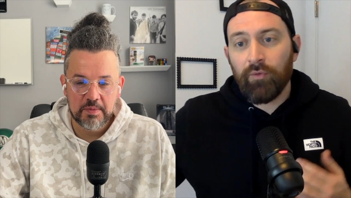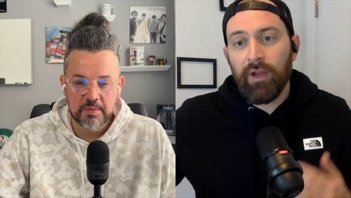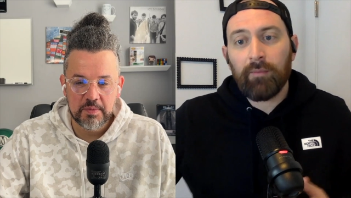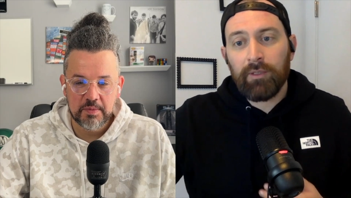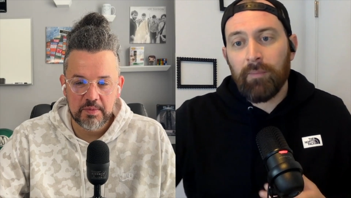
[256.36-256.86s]
Speaker 1: and
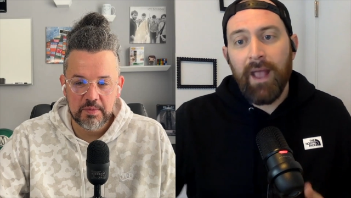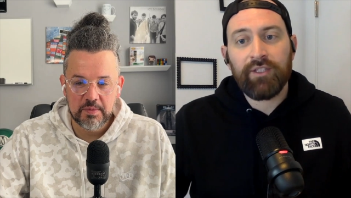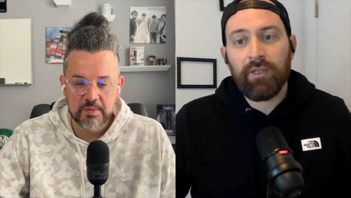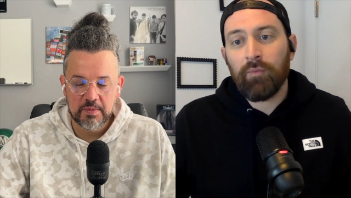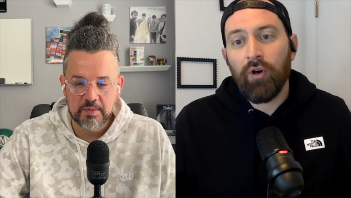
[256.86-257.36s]
were able to
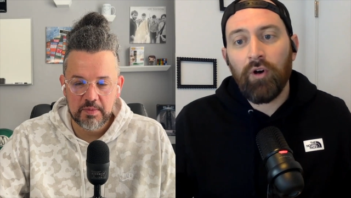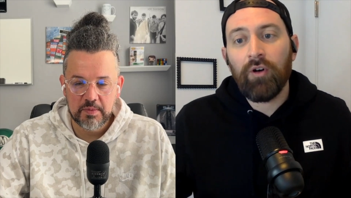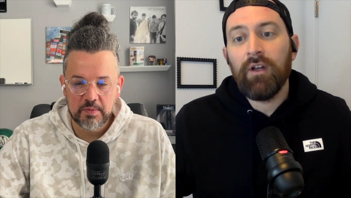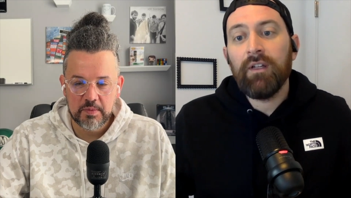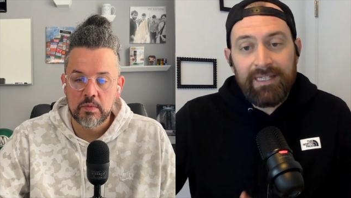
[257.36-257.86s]
pass the
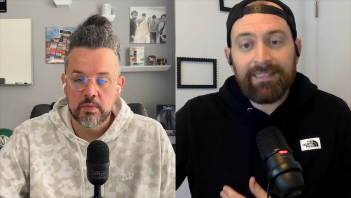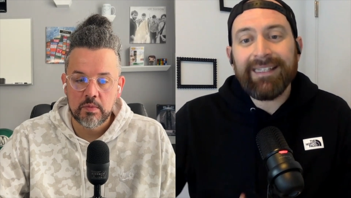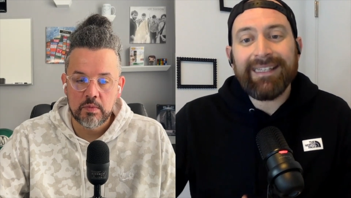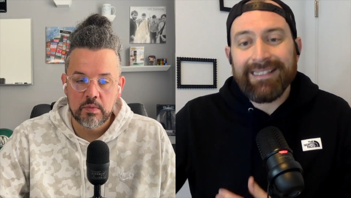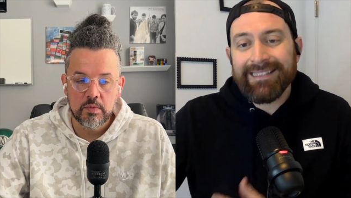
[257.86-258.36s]
ball
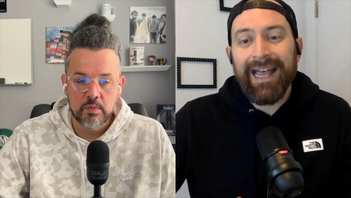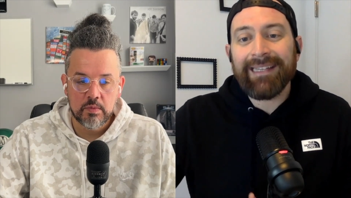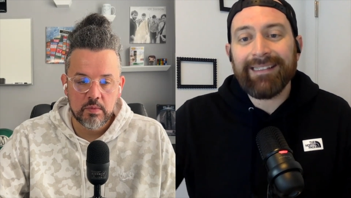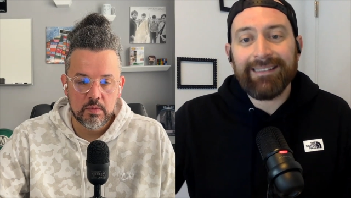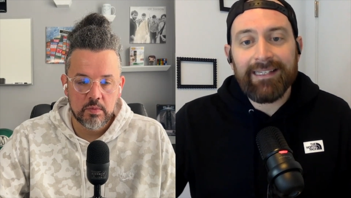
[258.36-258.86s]
neatly and
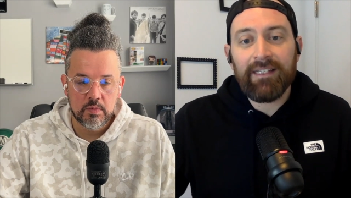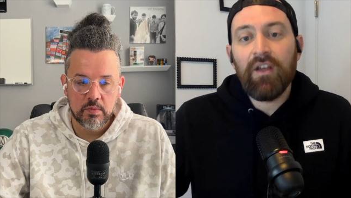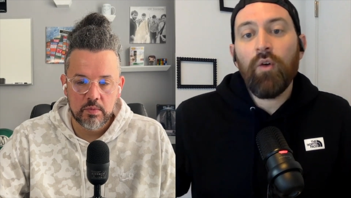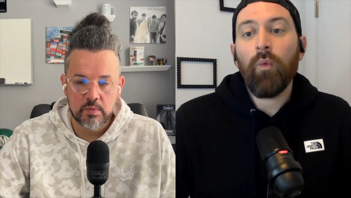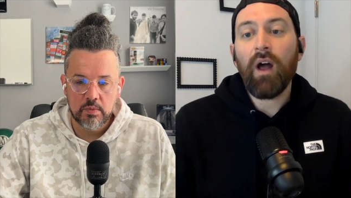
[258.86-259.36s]
tidily
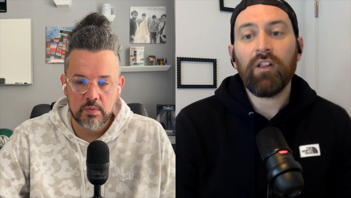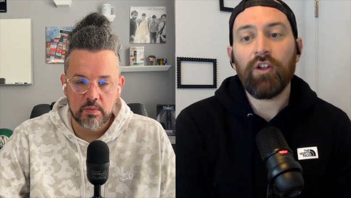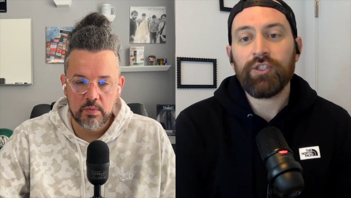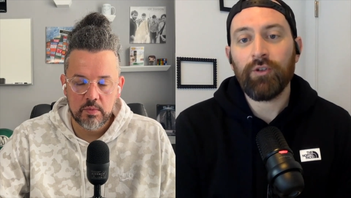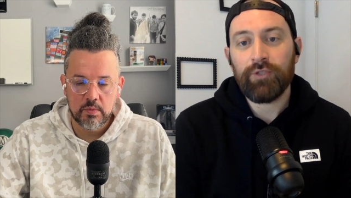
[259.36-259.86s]
while
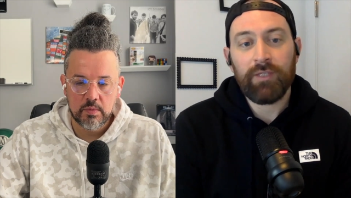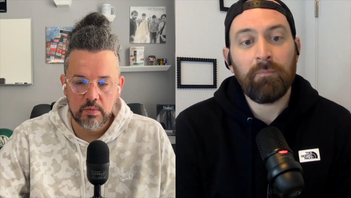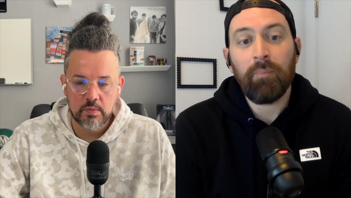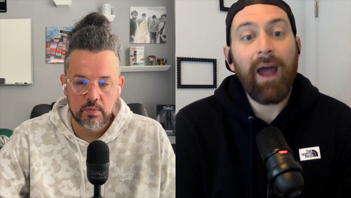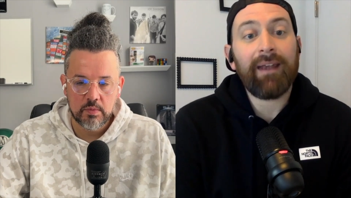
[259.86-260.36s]
also
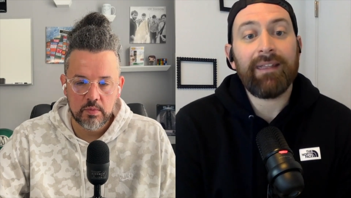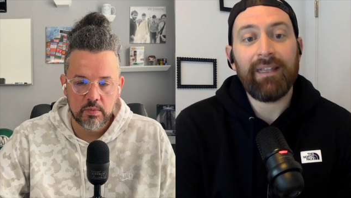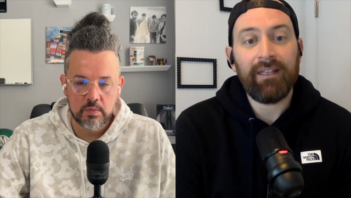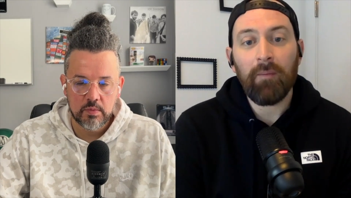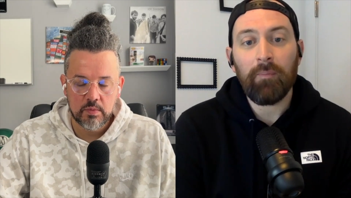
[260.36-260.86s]
just
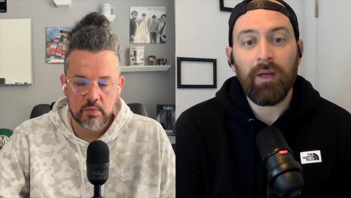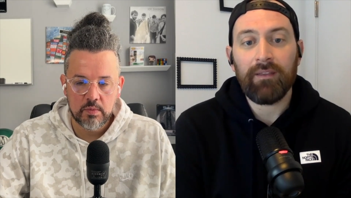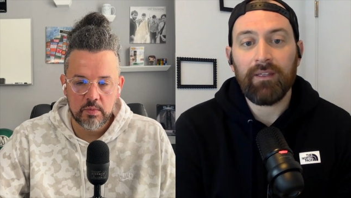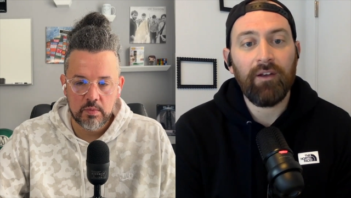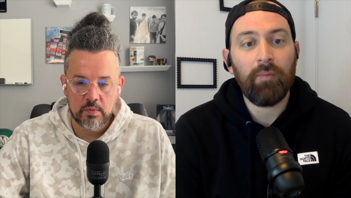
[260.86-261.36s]
bodying up
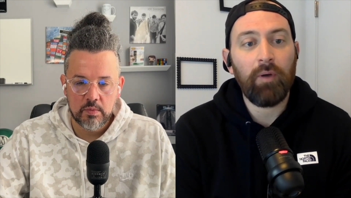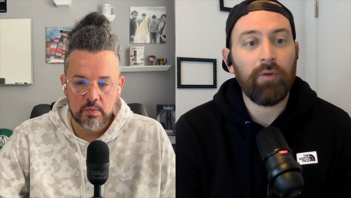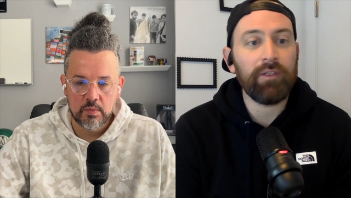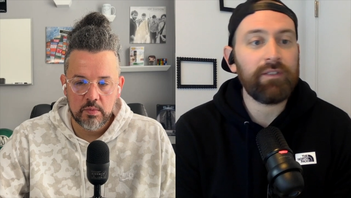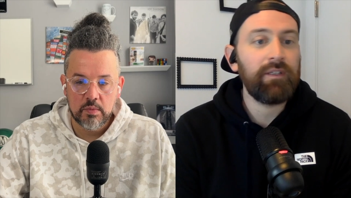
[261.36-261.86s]
on their
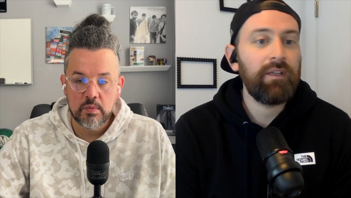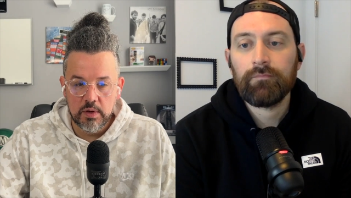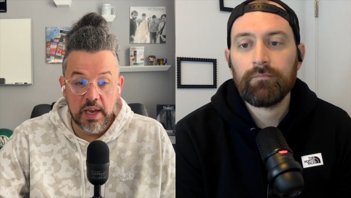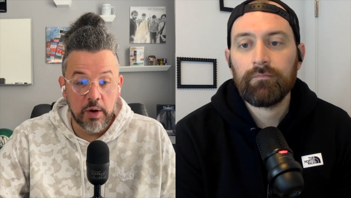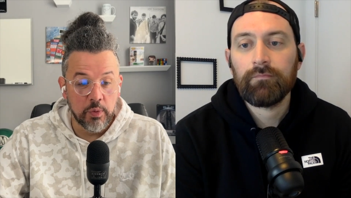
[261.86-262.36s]
opponents
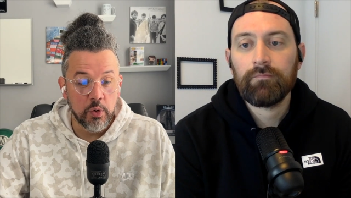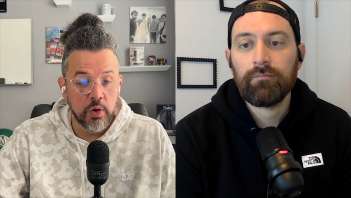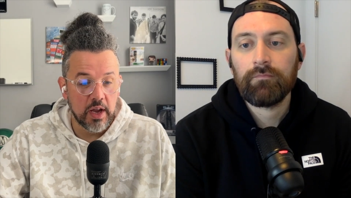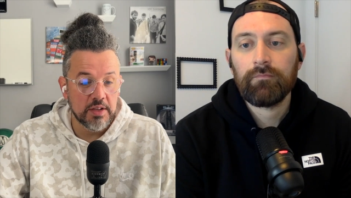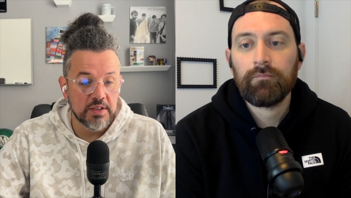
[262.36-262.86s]
Speaker 2: yeah real
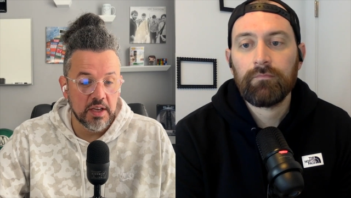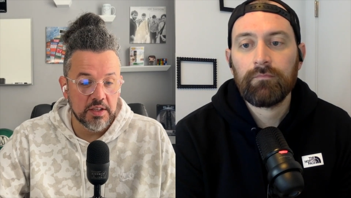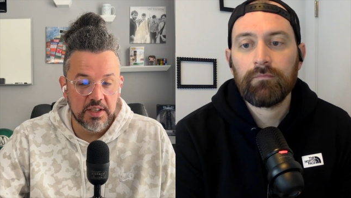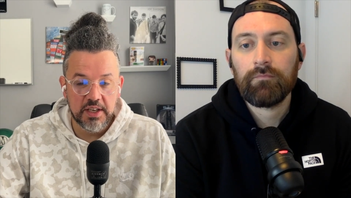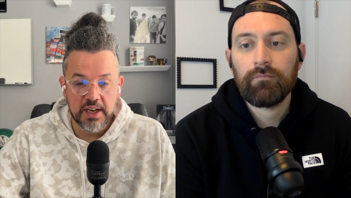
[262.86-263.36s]
quick on on
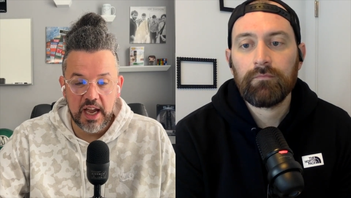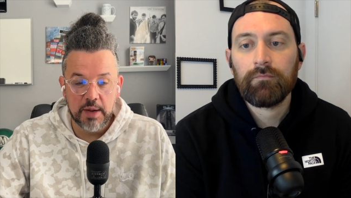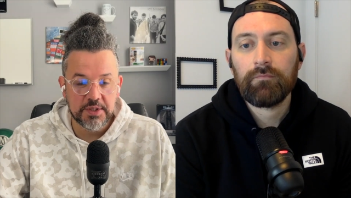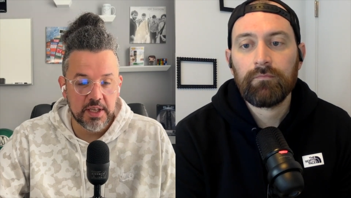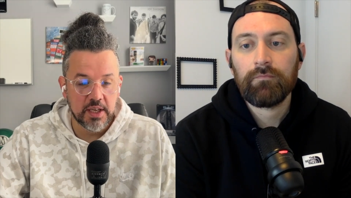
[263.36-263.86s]
Signe
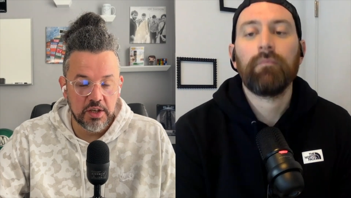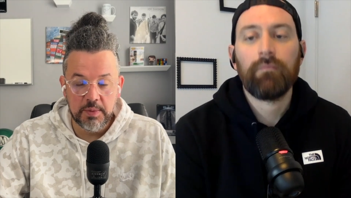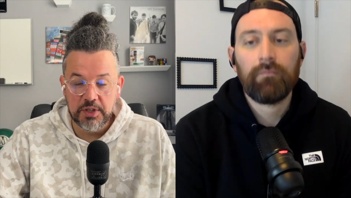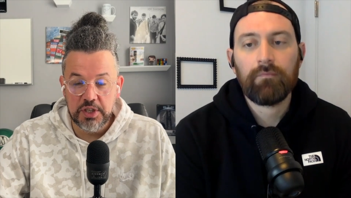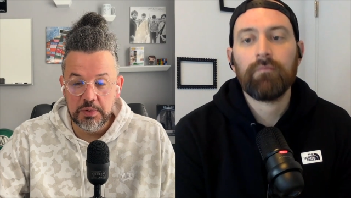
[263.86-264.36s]
Gaupset I mean
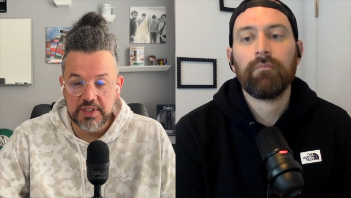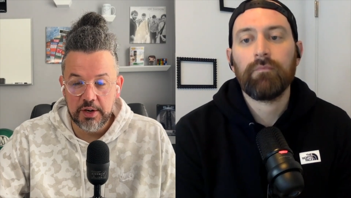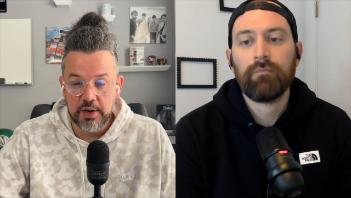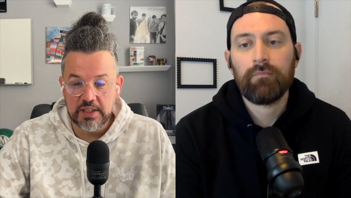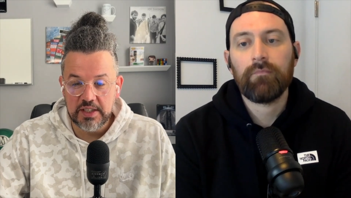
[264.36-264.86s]
she was
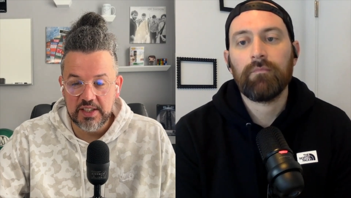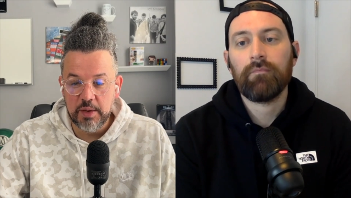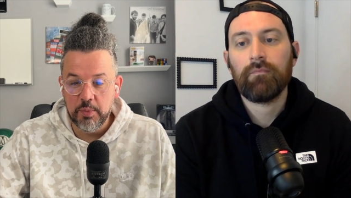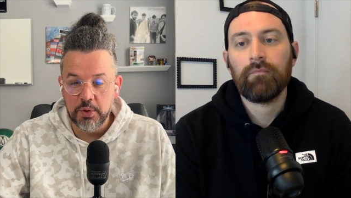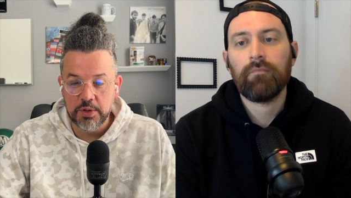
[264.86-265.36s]
terrorizing
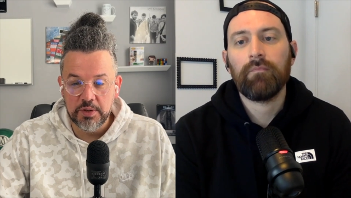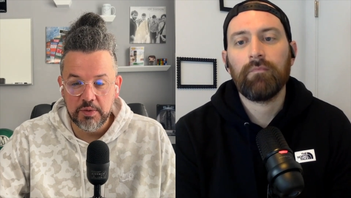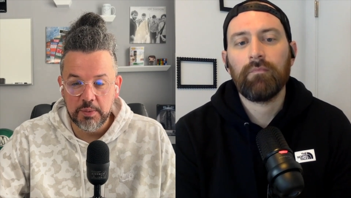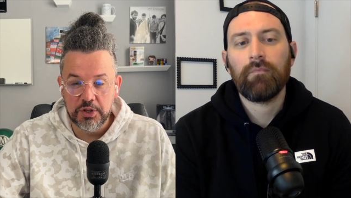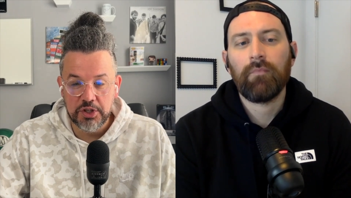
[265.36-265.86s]
St. Polten
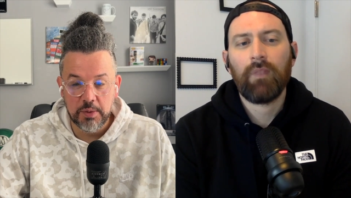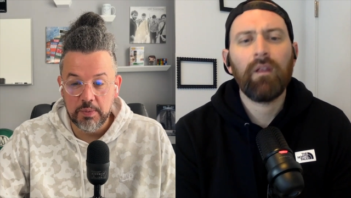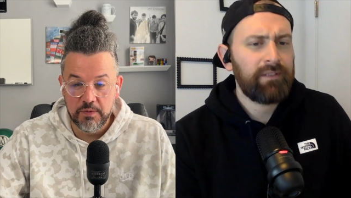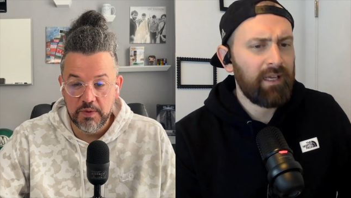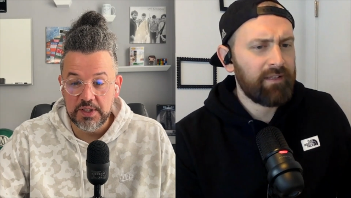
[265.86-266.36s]
from the jump
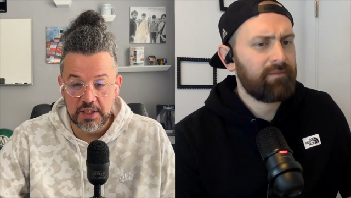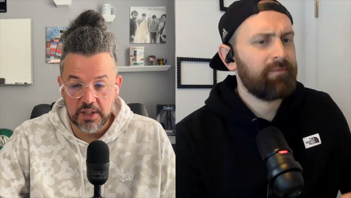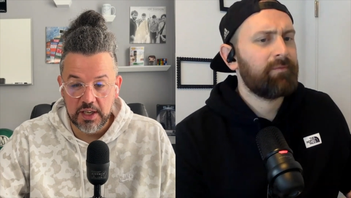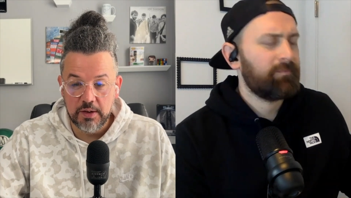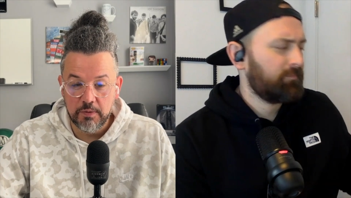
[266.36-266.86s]

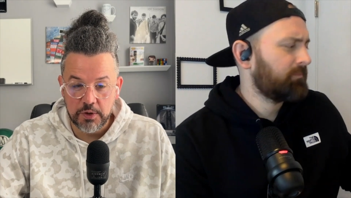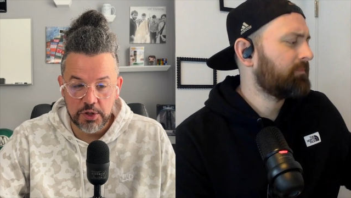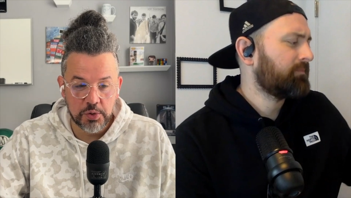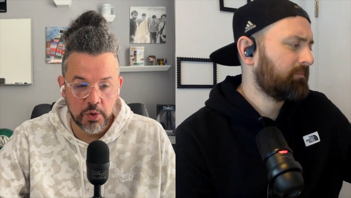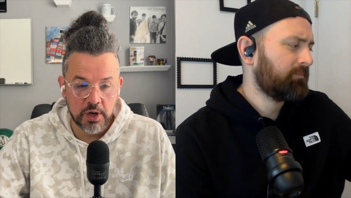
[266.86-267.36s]
physically yes. for
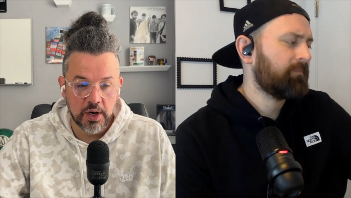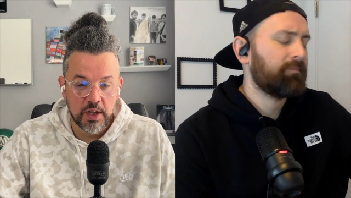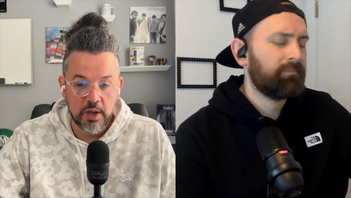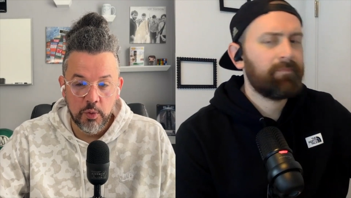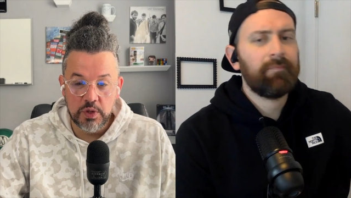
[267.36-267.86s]
sure
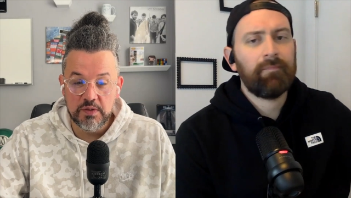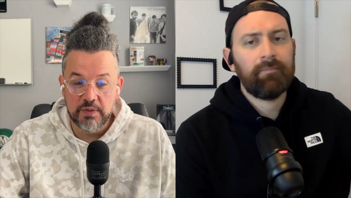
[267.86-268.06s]
was